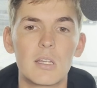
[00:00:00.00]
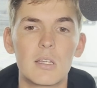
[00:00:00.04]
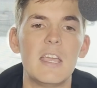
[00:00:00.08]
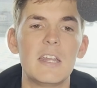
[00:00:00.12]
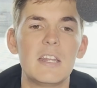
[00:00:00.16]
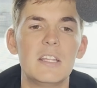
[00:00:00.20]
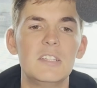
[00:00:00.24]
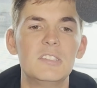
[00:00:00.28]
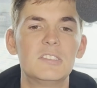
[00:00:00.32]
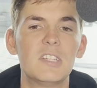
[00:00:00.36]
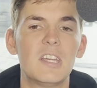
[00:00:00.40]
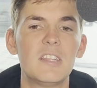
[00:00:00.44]

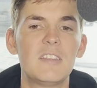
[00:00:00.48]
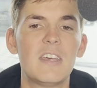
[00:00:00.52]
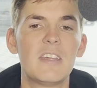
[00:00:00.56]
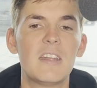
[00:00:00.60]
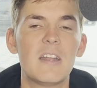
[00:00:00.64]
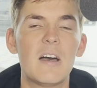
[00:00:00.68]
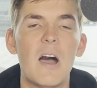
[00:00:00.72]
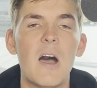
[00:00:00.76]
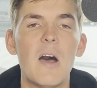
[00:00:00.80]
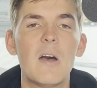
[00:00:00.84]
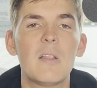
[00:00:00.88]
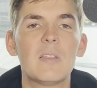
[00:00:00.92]
And he said that
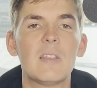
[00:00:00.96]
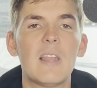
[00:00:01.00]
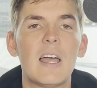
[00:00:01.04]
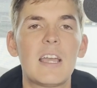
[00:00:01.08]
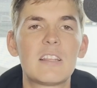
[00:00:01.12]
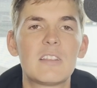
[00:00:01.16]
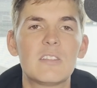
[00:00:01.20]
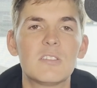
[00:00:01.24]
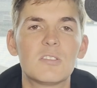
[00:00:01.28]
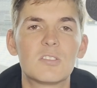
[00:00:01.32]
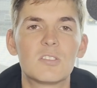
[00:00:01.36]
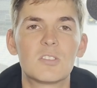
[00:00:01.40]

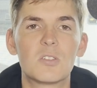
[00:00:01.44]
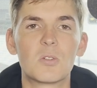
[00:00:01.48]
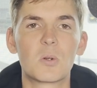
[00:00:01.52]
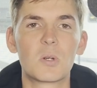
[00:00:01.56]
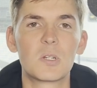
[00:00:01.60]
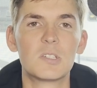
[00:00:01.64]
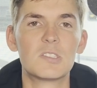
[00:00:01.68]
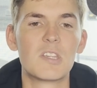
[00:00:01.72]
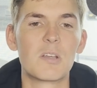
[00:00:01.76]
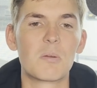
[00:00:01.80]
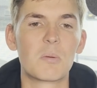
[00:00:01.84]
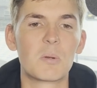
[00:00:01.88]
unlike the
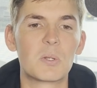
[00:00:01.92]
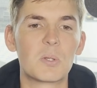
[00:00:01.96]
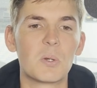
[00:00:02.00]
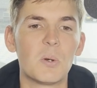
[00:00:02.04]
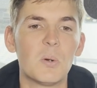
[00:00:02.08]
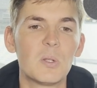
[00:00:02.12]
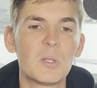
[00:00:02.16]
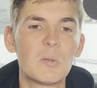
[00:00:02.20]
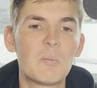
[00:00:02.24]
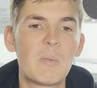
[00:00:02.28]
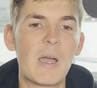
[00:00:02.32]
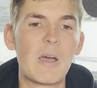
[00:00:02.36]
stories that were
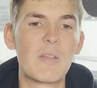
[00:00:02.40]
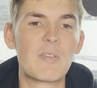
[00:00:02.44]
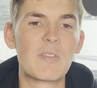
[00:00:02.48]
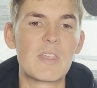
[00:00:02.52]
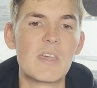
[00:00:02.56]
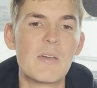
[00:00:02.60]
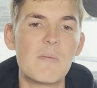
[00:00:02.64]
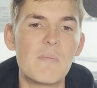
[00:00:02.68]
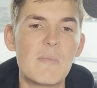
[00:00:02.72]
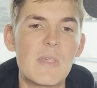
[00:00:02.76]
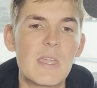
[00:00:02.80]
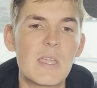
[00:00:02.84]
told about
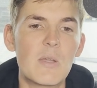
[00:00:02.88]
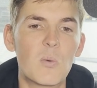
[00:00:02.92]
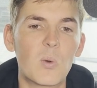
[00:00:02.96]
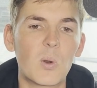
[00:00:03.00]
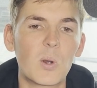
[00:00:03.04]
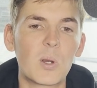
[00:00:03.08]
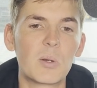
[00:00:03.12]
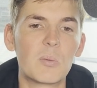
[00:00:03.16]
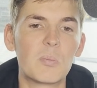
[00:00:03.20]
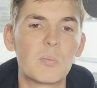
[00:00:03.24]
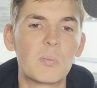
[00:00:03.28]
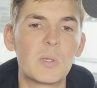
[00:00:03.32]
them, they
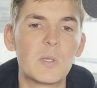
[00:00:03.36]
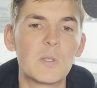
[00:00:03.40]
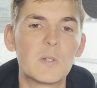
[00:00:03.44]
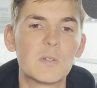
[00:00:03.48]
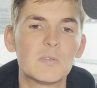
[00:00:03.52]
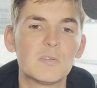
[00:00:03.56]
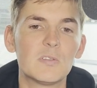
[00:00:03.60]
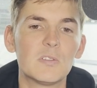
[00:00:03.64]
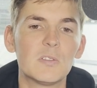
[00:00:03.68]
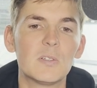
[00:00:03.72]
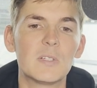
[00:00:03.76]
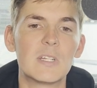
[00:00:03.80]
weren't
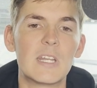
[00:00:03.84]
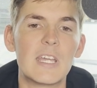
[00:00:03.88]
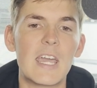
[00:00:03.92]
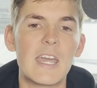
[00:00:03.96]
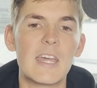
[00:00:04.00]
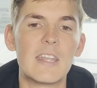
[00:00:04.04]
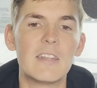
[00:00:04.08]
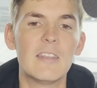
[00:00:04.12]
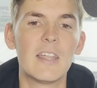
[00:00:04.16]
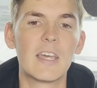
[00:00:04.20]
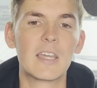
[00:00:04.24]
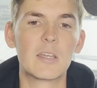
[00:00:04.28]
beautiful and
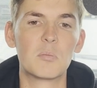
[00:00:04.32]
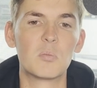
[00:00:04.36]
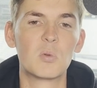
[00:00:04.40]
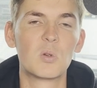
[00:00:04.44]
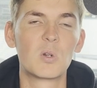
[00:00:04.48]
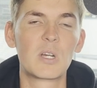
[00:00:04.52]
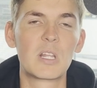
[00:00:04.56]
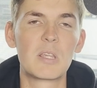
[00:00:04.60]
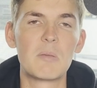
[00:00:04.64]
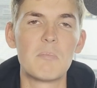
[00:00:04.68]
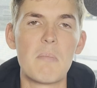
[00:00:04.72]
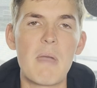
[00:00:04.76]
had like
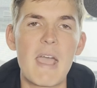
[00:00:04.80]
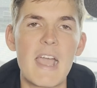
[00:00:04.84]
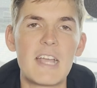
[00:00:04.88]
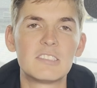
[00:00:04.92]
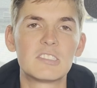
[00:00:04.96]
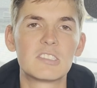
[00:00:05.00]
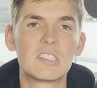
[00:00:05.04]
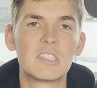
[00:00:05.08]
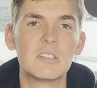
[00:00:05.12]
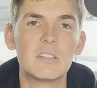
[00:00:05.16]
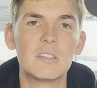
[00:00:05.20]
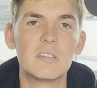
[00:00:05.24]
pretty
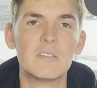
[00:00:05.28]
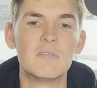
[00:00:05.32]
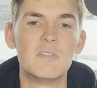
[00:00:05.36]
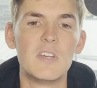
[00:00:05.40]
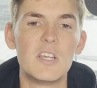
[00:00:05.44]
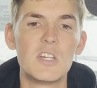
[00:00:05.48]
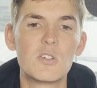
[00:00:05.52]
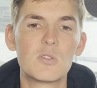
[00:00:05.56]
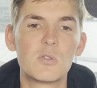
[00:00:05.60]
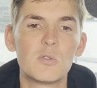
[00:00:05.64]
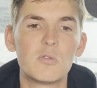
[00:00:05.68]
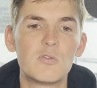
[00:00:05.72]
masculine
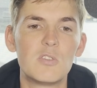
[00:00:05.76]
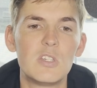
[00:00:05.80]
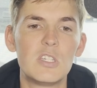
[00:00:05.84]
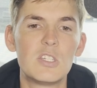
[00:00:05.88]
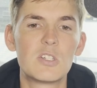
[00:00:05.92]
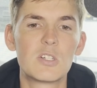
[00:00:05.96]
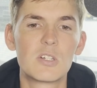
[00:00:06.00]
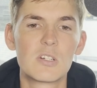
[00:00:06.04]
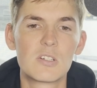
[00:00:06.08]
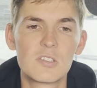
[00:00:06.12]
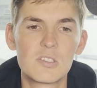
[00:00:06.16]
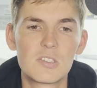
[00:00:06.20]
facial
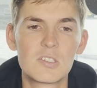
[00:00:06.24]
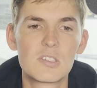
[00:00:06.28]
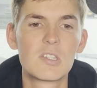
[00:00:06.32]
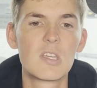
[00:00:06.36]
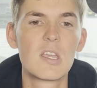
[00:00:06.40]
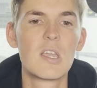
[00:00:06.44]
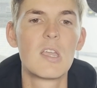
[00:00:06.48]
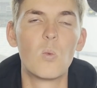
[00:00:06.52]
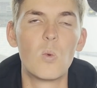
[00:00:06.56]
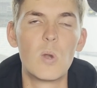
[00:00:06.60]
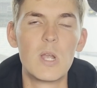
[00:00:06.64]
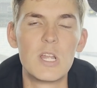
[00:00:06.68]
features,
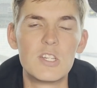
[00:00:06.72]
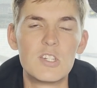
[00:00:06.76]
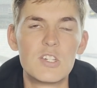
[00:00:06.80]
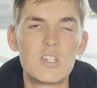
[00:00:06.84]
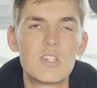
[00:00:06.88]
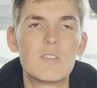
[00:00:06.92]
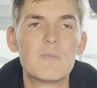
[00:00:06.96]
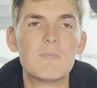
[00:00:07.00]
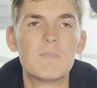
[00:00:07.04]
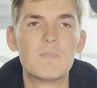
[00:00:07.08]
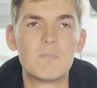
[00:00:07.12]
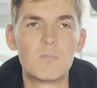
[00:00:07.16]

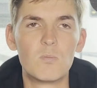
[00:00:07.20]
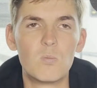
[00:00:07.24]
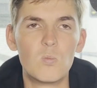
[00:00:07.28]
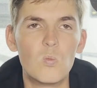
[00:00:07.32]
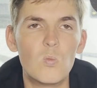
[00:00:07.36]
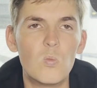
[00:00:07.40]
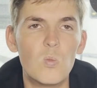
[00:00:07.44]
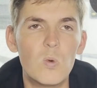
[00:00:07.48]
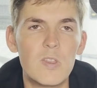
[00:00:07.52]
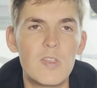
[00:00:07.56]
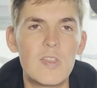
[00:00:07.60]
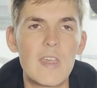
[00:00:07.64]
which
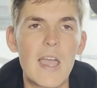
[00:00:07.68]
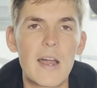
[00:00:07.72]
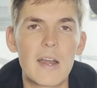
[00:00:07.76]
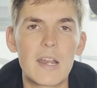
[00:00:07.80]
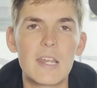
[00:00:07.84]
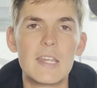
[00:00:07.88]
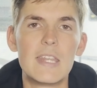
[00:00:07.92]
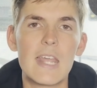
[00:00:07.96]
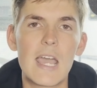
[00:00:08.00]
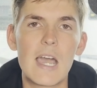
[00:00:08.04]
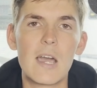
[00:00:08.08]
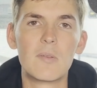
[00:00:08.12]
without
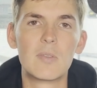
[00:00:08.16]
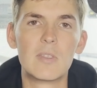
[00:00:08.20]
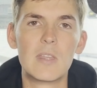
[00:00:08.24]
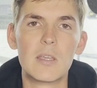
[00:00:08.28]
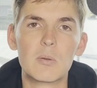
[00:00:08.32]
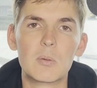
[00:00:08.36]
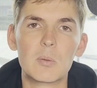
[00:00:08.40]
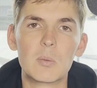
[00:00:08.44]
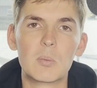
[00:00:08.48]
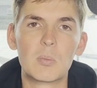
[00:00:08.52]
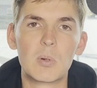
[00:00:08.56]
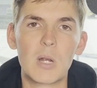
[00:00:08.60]
a doubt, they
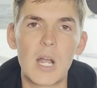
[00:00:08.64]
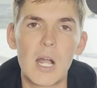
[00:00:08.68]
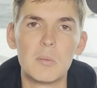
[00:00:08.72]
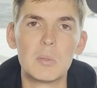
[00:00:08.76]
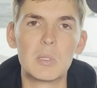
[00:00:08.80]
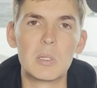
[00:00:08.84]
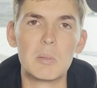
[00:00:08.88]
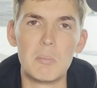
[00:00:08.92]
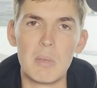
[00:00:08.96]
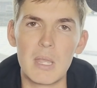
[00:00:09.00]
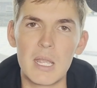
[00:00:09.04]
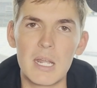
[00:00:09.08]
were
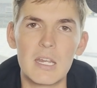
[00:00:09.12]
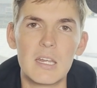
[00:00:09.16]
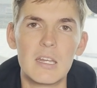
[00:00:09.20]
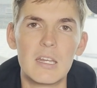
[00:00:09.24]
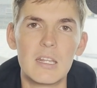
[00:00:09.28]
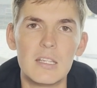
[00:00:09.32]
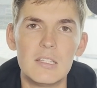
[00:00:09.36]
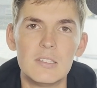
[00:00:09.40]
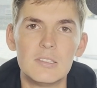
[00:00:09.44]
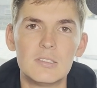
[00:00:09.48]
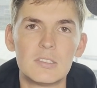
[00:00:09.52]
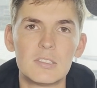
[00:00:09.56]
probably
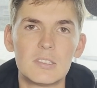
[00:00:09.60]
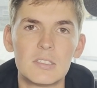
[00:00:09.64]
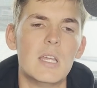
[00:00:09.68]
manatees.